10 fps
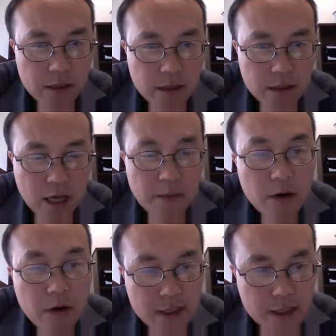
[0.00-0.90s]

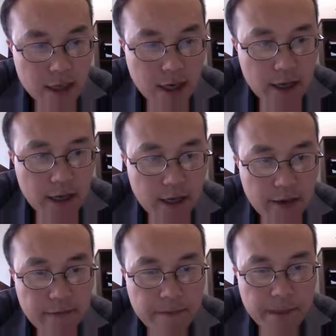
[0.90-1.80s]
components in the
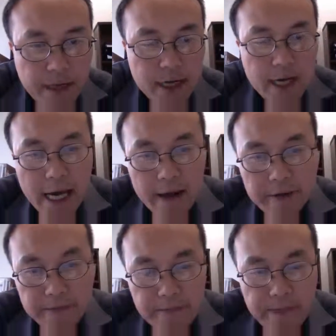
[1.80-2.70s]
air.
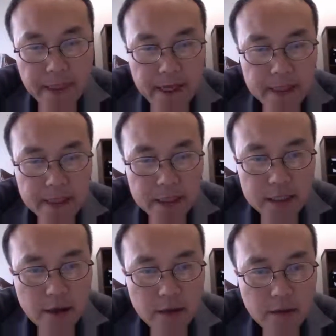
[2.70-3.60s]

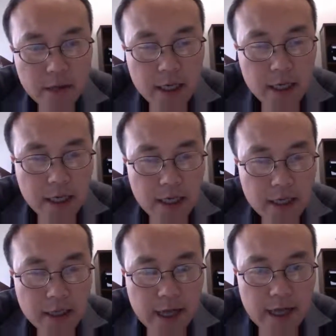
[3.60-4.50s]
So
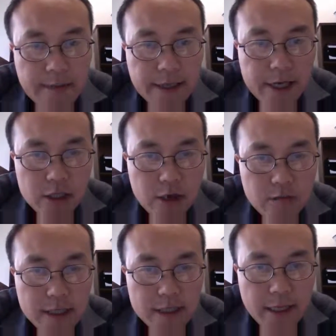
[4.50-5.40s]
another application of
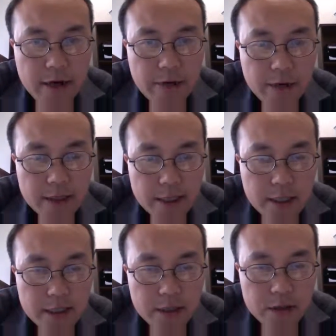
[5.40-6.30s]
sensor networks
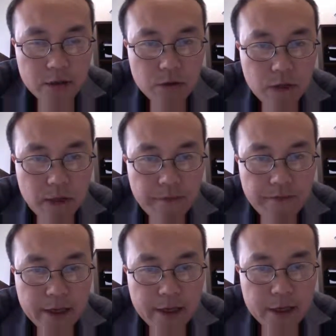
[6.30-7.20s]
is to
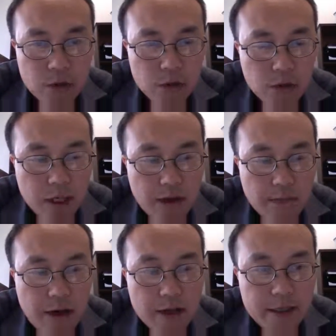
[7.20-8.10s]

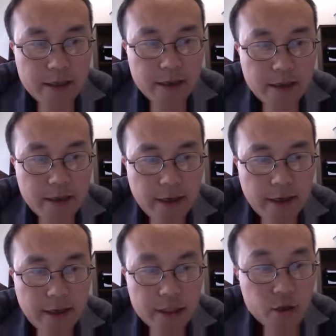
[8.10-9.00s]
monitor
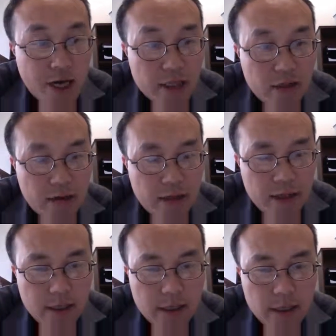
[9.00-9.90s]
the
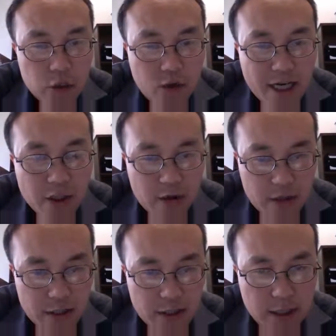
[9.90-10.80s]

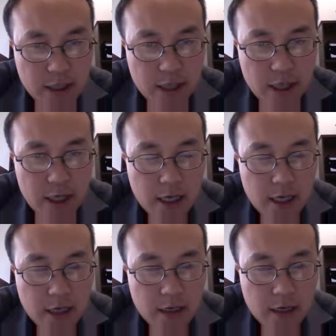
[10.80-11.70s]
structures,
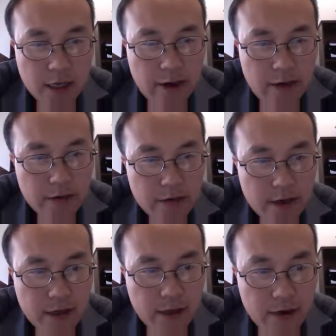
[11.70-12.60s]
and here's
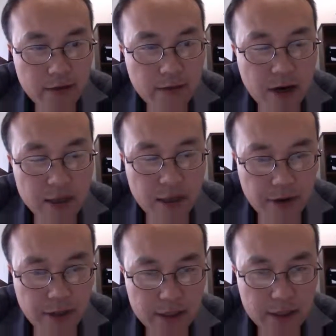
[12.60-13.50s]

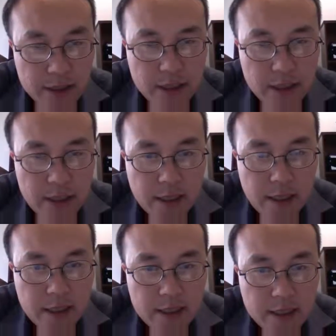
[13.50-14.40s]
monitoring, and that's